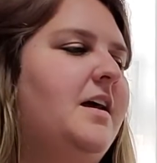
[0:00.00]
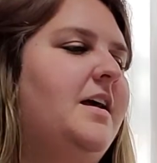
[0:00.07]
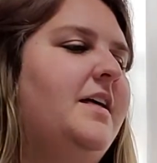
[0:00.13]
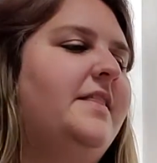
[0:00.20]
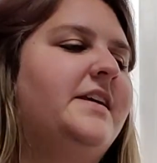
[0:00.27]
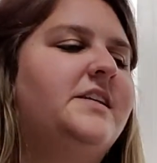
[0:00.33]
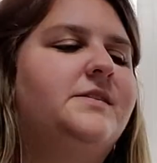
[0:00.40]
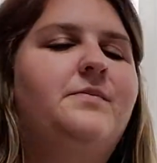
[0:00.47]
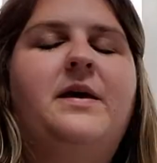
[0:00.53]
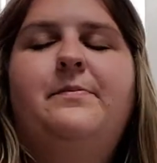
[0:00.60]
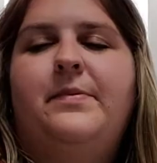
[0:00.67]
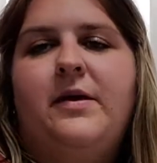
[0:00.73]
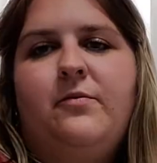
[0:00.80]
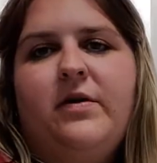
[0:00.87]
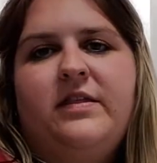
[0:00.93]
This might
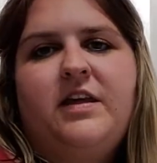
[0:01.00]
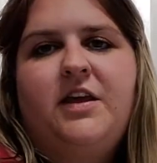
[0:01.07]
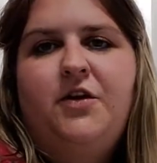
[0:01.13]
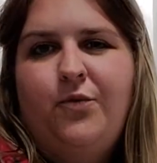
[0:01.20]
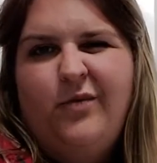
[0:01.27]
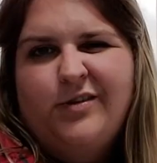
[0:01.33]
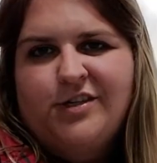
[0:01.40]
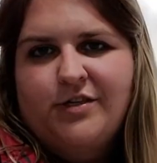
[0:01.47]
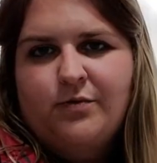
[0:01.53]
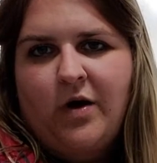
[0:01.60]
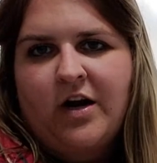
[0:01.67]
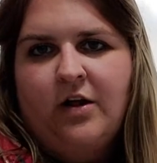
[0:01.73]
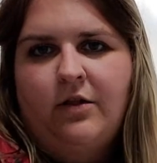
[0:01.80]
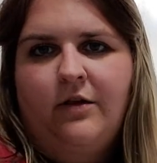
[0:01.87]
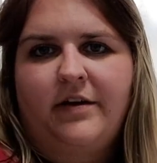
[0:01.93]
be one that you just
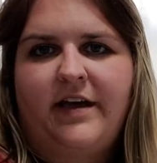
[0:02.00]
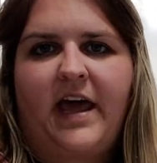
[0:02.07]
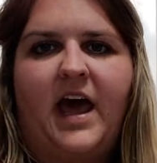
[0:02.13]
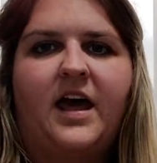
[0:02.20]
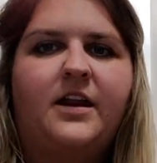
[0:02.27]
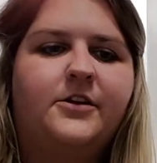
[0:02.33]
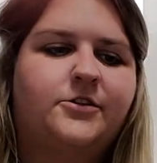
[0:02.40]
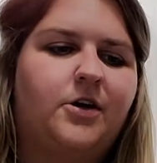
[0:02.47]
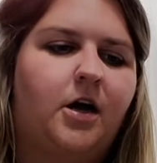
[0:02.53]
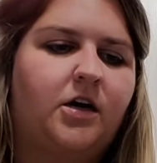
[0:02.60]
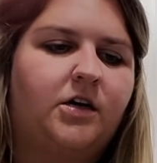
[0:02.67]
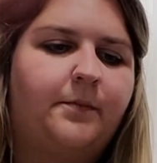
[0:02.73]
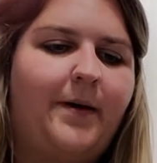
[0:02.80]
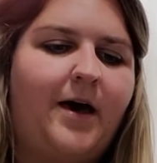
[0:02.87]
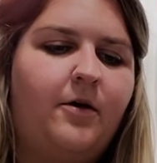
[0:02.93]
want to look at and
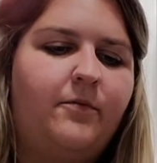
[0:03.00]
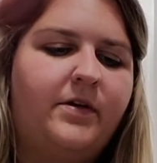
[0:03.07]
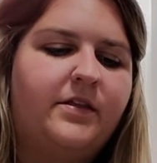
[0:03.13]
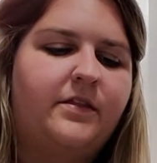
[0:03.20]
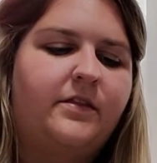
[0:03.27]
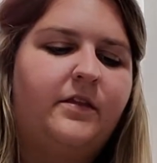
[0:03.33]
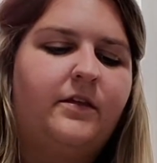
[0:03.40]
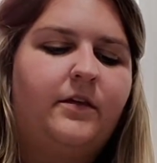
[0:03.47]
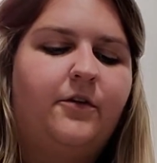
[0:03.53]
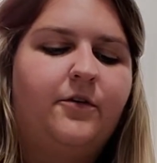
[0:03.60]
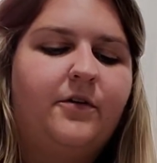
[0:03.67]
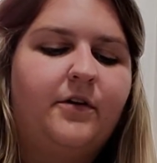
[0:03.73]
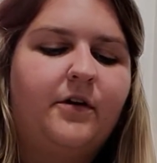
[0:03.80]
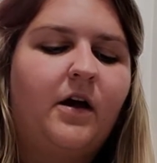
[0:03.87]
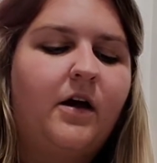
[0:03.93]
talk about with
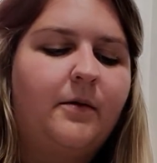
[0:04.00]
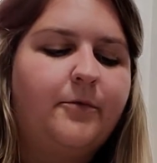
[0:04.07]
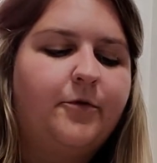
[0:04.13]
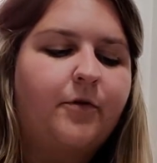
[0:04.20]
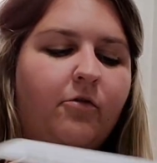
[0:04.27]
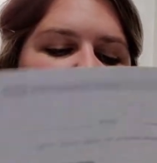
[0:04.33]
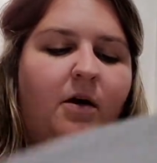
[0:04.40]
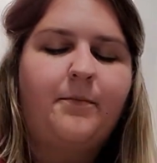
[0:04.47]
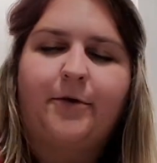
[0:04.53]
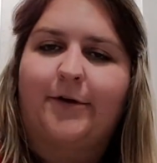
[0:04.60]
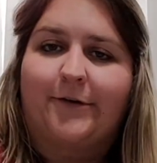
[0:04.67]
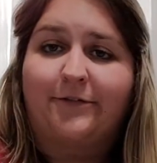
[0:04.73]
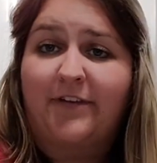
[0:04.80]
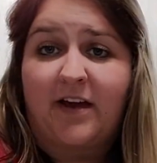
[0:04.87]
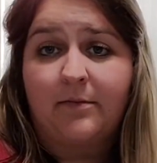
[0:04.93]
your grown-up or
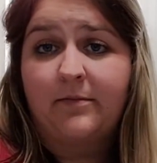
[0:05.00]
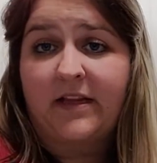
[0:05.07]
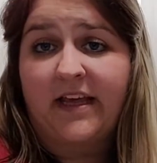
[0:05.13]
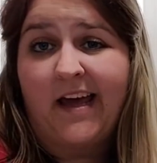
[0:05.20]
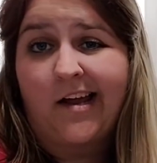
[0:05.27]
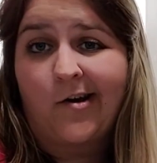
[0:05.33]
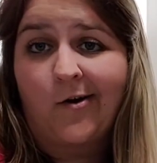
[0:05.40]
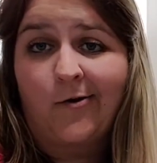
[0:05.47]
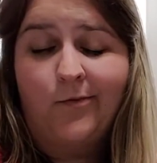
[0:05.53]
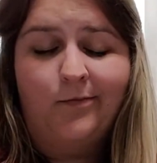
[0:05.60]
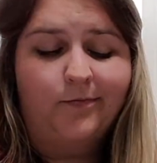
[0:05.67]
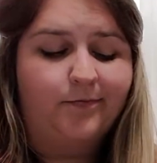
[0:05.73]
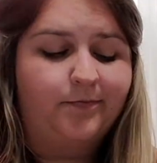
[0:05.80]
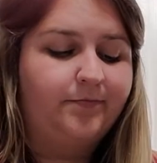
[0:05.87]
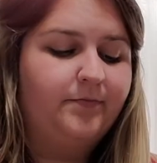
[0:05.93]
your family at home.
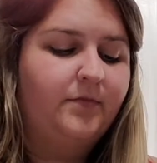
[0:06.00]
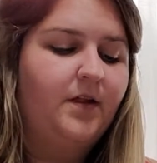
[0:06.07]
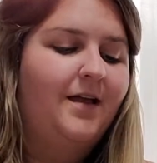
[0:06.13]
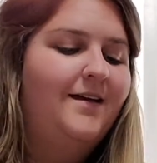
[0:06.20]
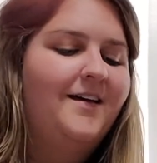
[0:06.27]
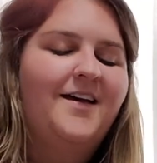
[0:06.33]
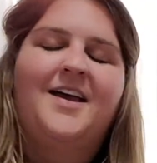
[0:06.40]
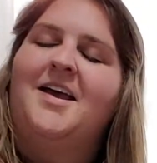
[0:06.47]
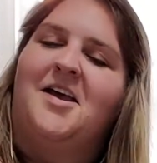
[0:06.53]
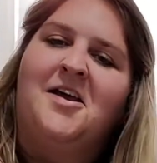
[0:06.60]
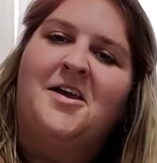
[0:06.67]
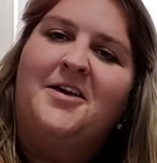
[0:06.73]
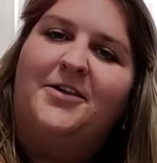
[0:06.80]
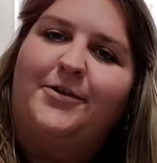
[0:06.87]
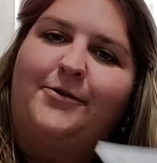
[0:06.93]

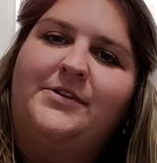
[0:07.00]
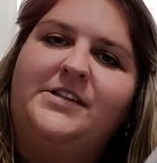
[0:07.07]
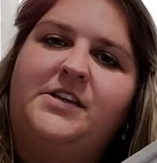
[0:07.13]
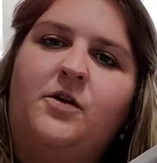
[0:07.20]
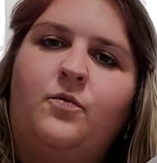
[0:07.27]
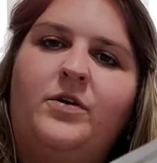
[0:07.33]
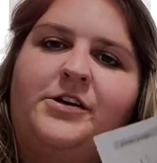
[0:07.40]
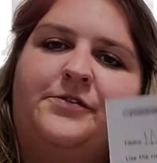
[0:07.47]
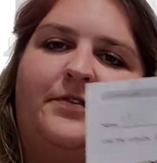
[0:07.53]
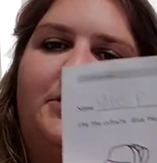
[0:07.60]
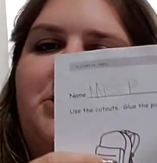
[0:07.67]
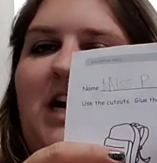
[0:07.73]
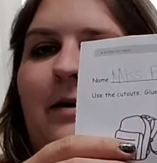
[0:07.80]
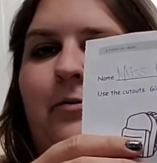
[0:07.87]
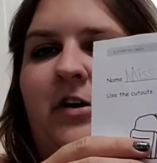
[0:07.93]
You did a wonderful
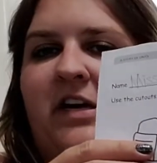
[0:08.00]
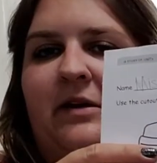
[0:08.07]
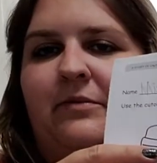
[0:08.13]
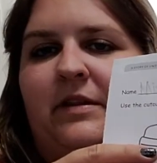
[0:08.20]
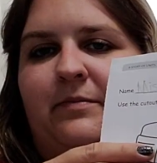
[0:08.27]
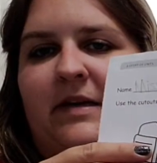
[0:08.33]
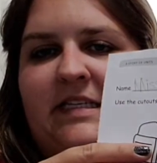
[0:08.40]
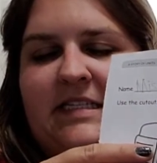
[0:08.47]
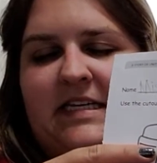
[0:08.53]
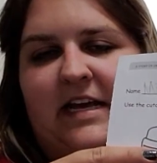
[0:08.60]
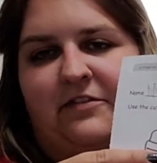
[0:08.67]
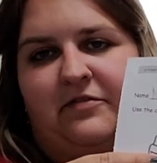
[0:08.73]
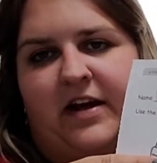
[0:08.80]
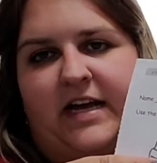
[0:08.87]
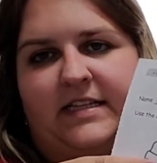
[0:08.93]
job working with me today,
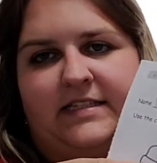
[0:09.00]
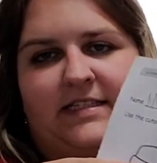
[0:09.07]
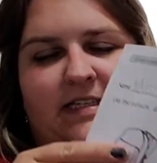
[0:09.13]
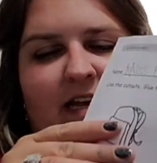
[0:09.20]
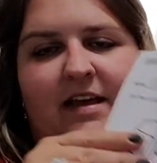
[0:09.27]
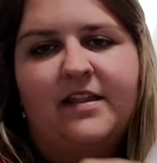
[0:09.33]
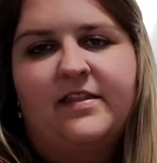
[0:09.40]
friends.